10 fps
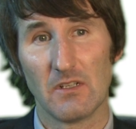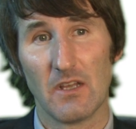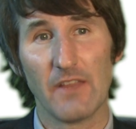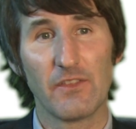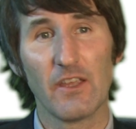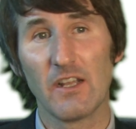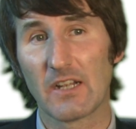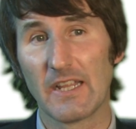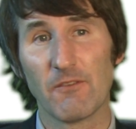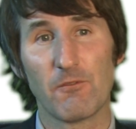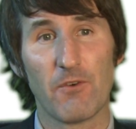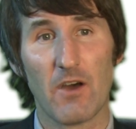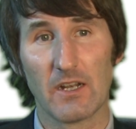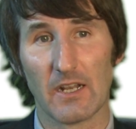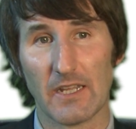And thirdly and
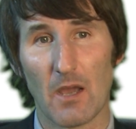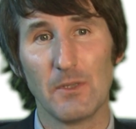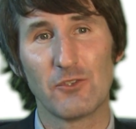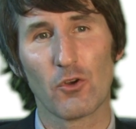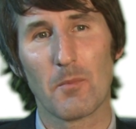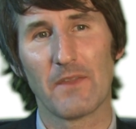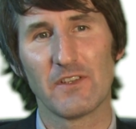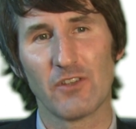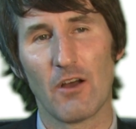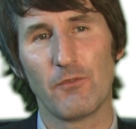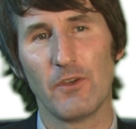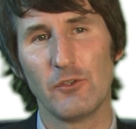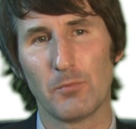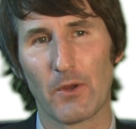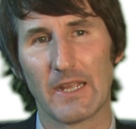finally, and we talk about this in our
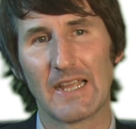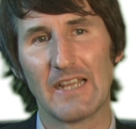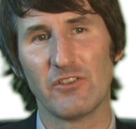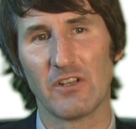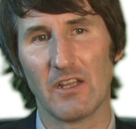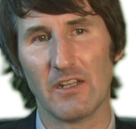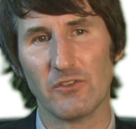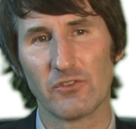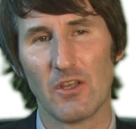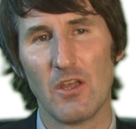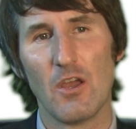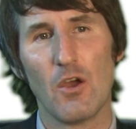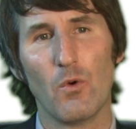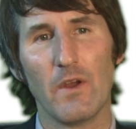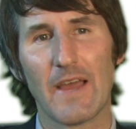first book, Engaging Learners,
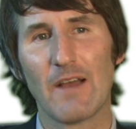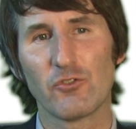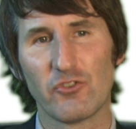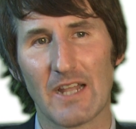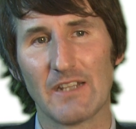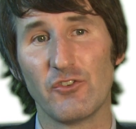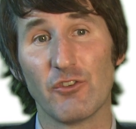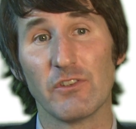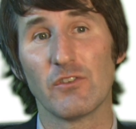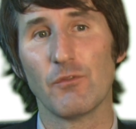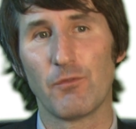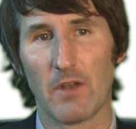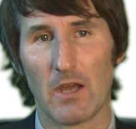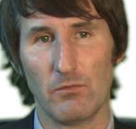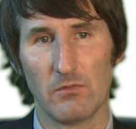without challenge there isn't
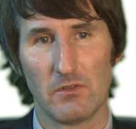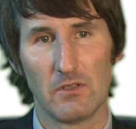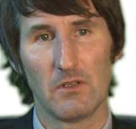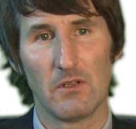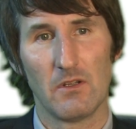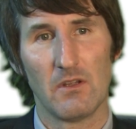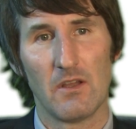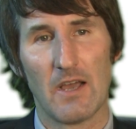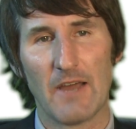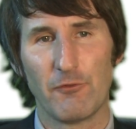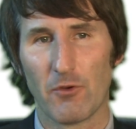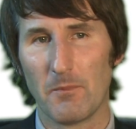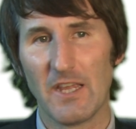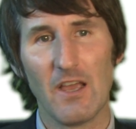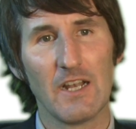flow. And from
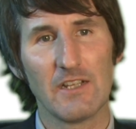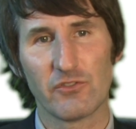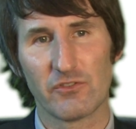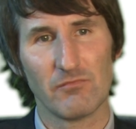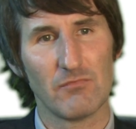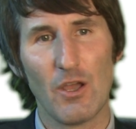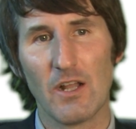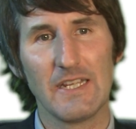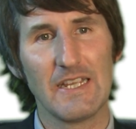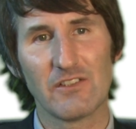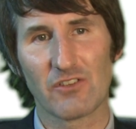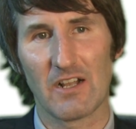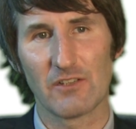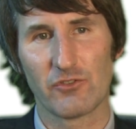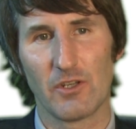the early years
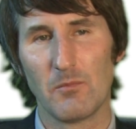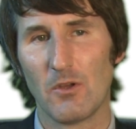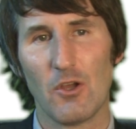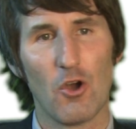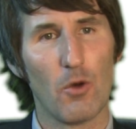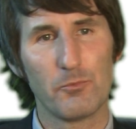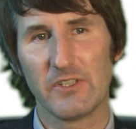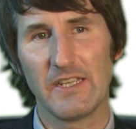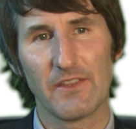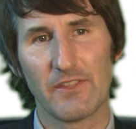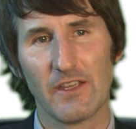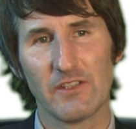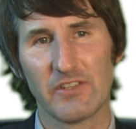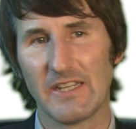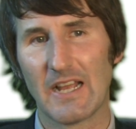classroom up to year
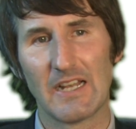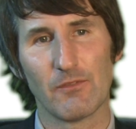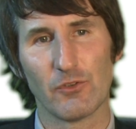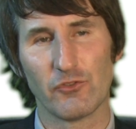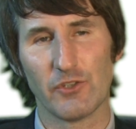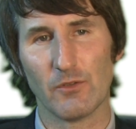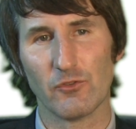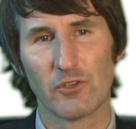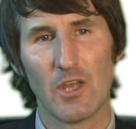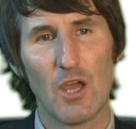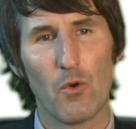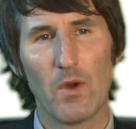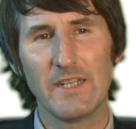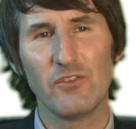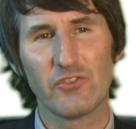13 A-level students,
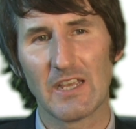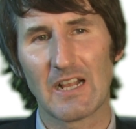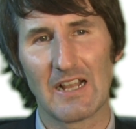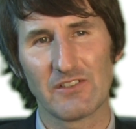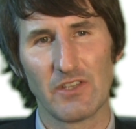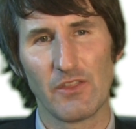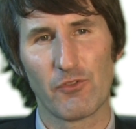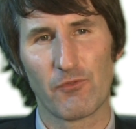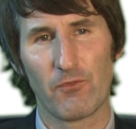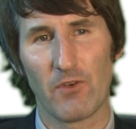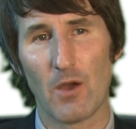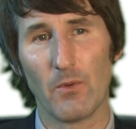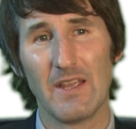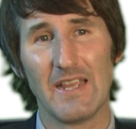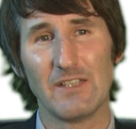when you see a class in flow,
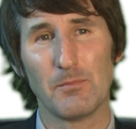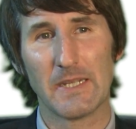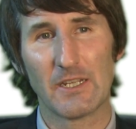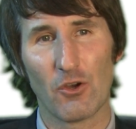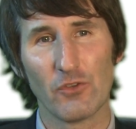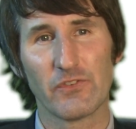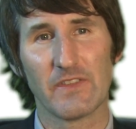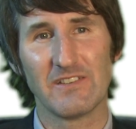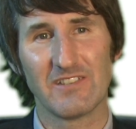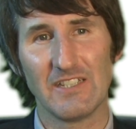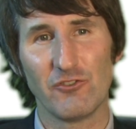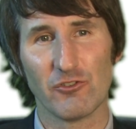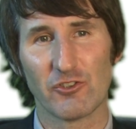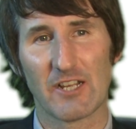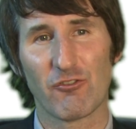it's because the teacher
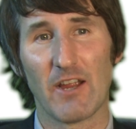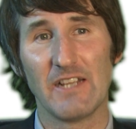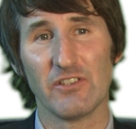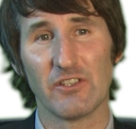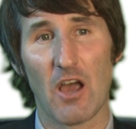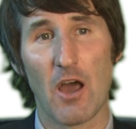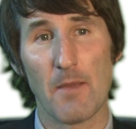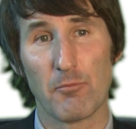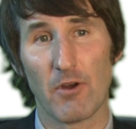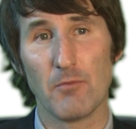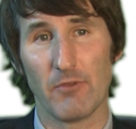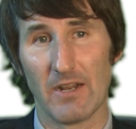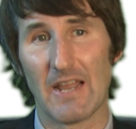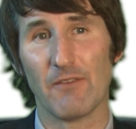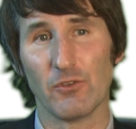has created
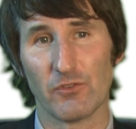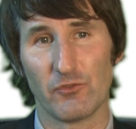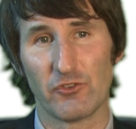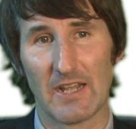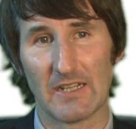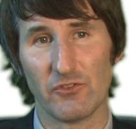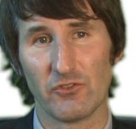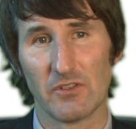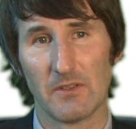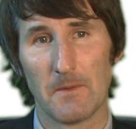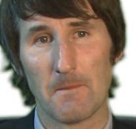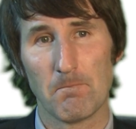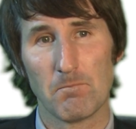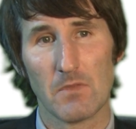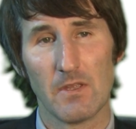appropriate levels of challenge.
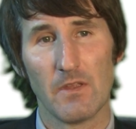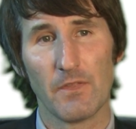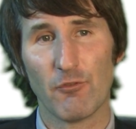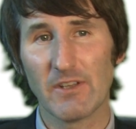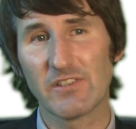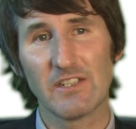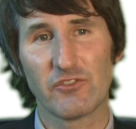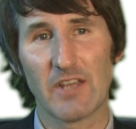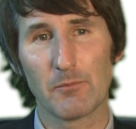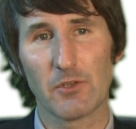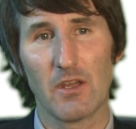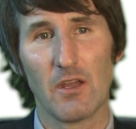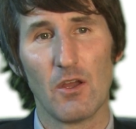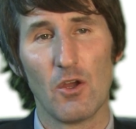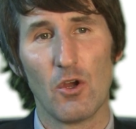The rest of this chapter,
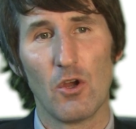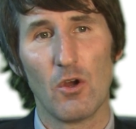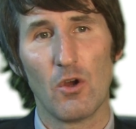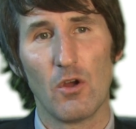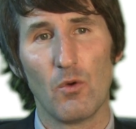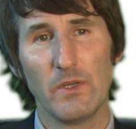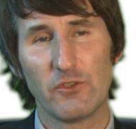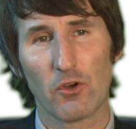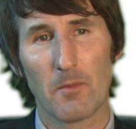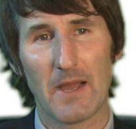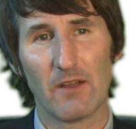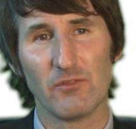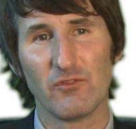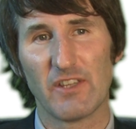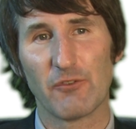we talk
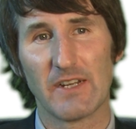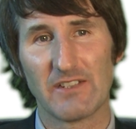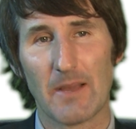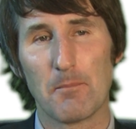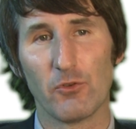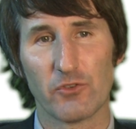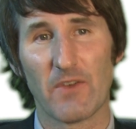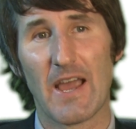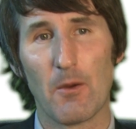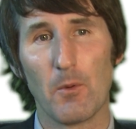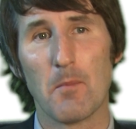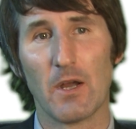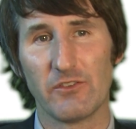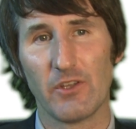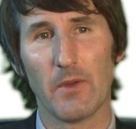about different examples of how we
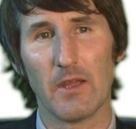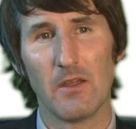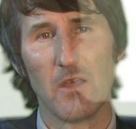might do it.